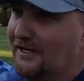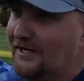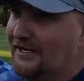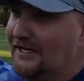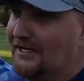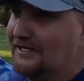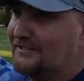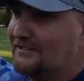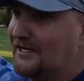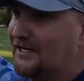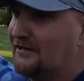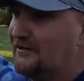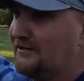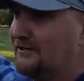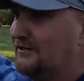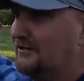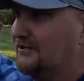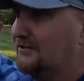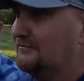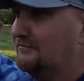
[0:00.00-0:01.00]
He got tired
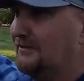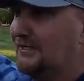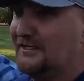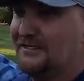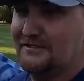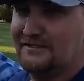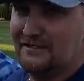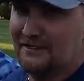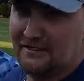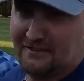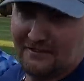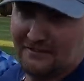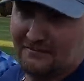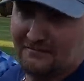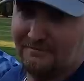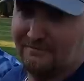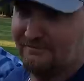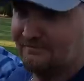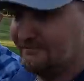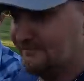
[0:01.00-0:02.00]
of hearing me and
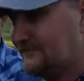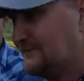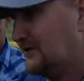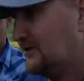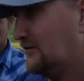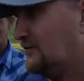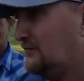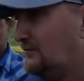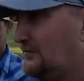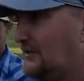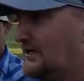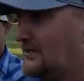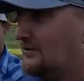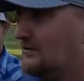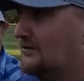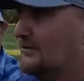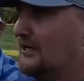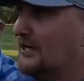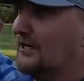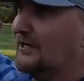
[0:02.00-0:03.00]
Tim, you know,
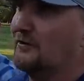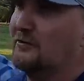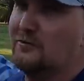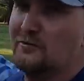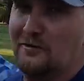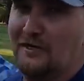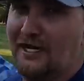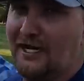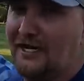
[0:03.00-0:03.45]
bicker like old